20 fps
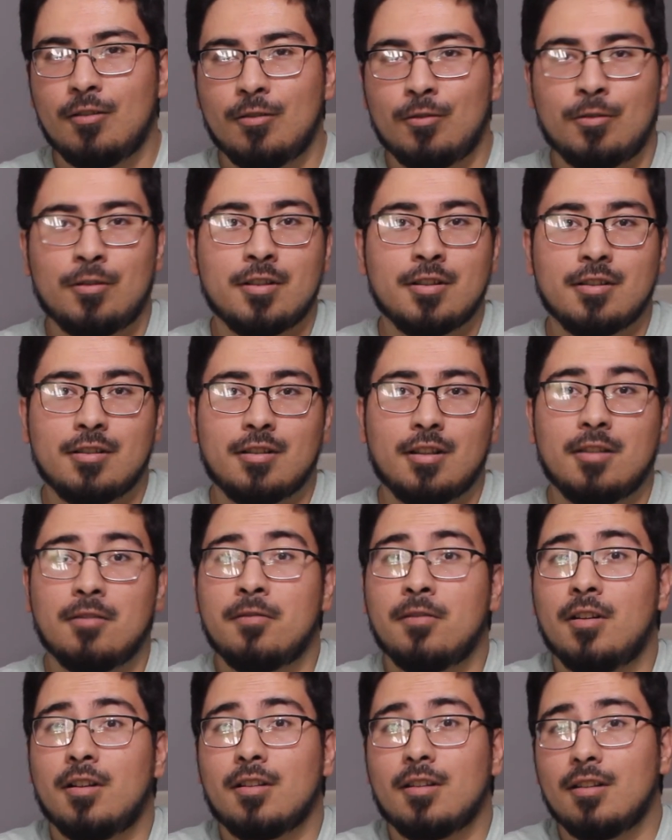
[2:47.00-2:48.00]
or just say
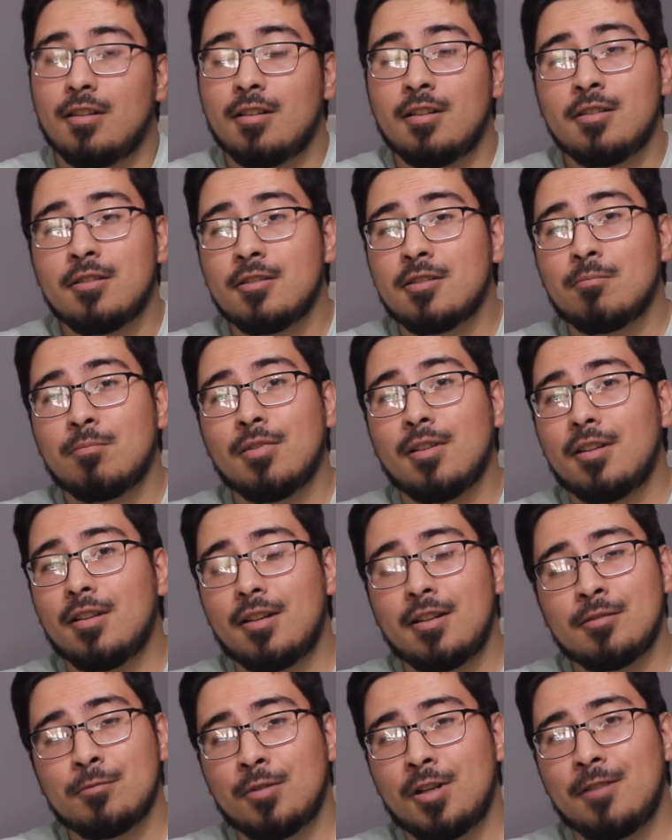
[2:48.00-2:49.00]
fuck it and just play it
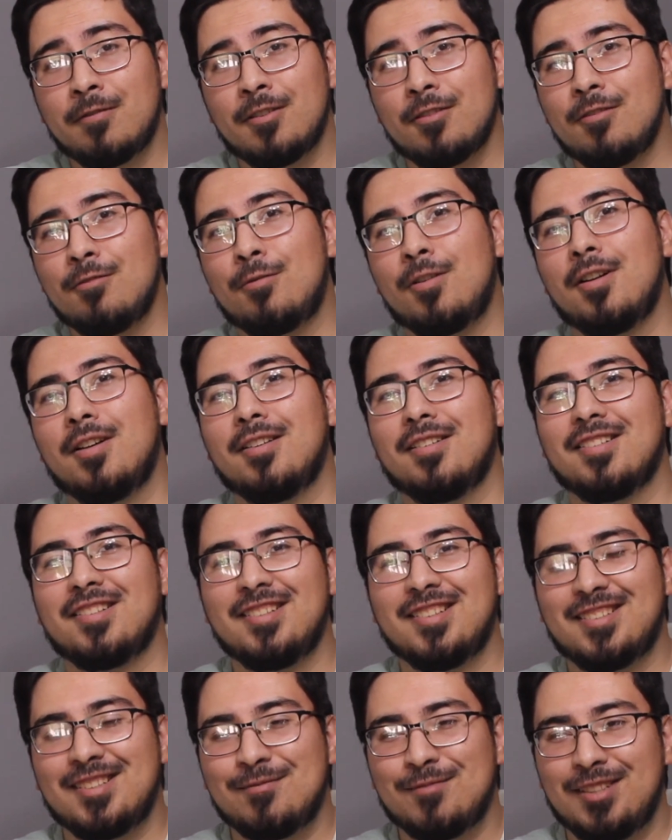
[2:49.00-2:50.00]
as whatever you want.
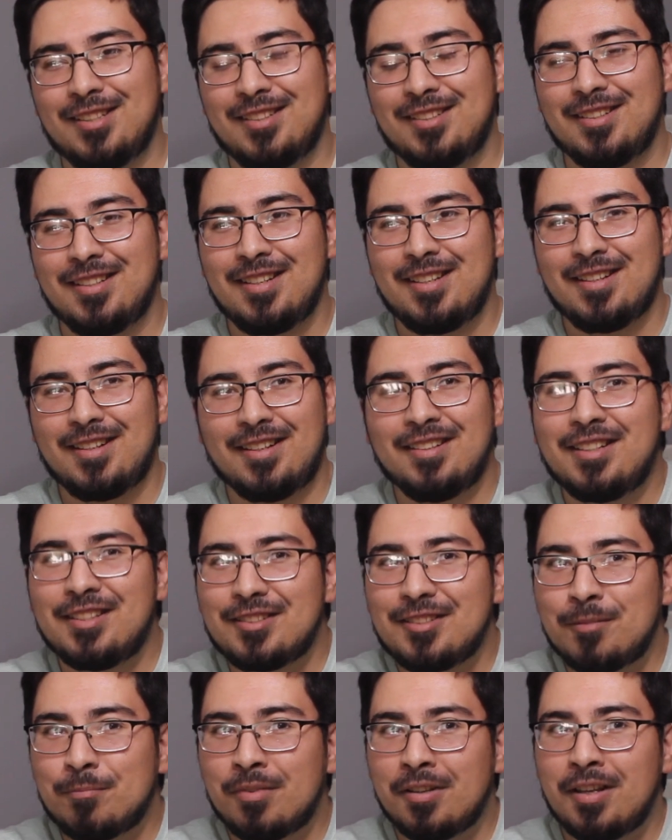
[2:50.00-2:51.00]
Because I mean, unless
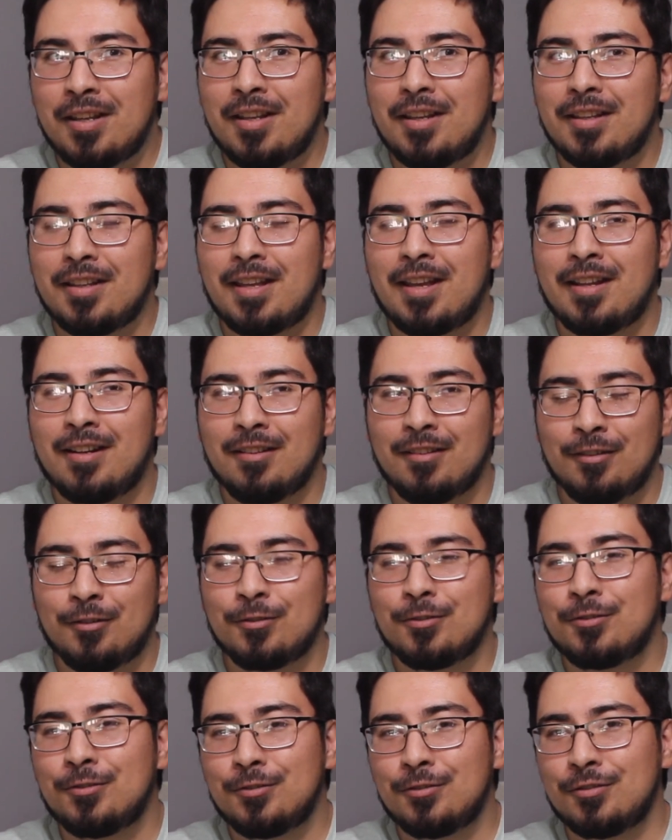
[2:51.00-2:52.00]
you're playing at a
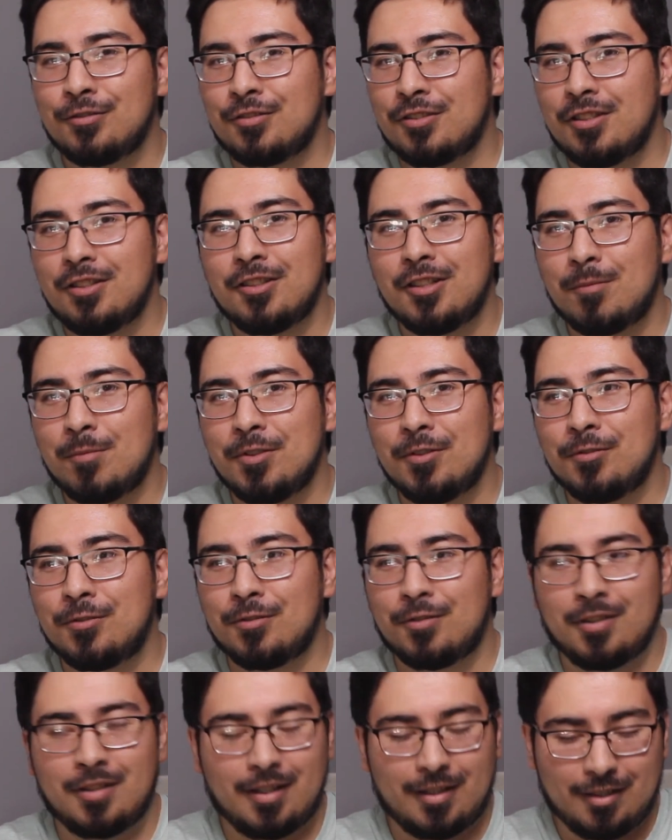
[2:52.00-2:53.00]
local GW
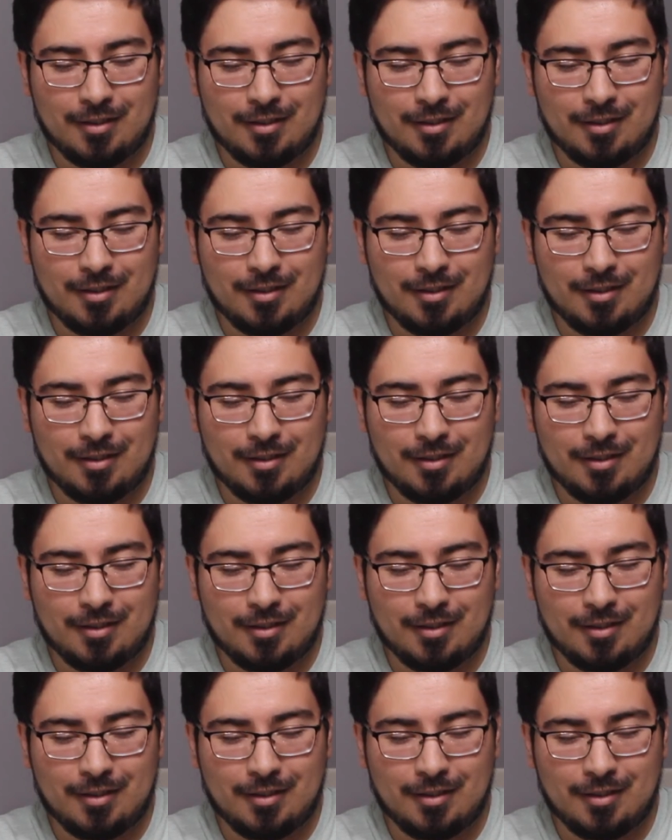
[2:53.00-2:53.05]
or like